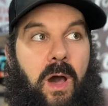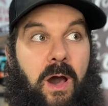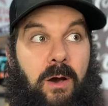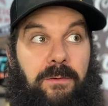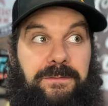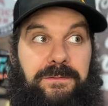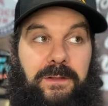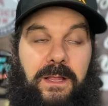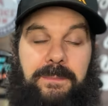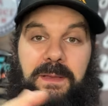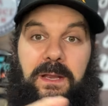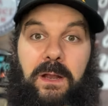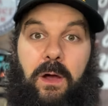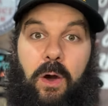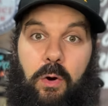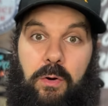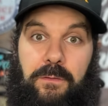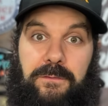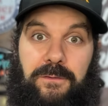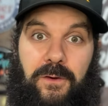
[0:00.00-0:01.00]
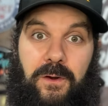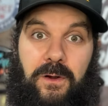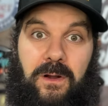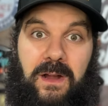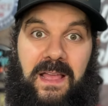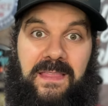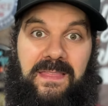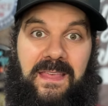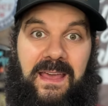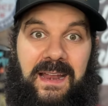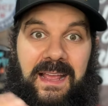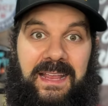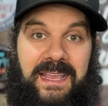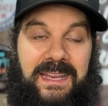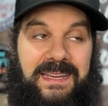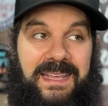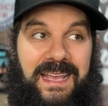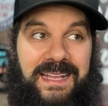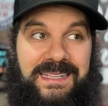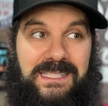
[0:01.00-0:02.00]
I'll flip it over and then I
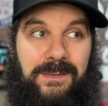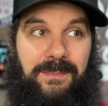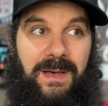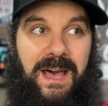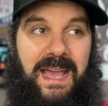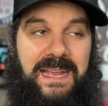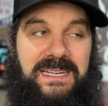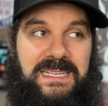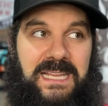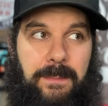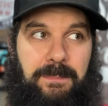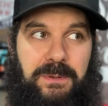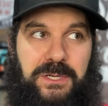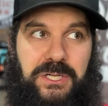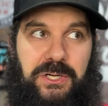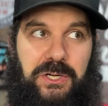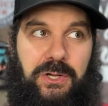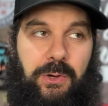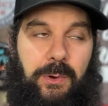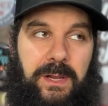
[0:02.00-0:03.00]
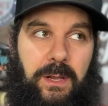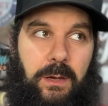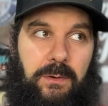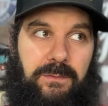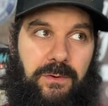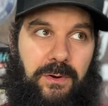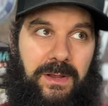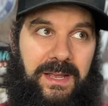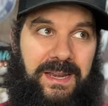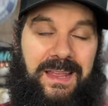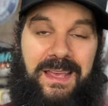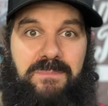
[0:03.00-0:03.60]
can get some high temperature going over it.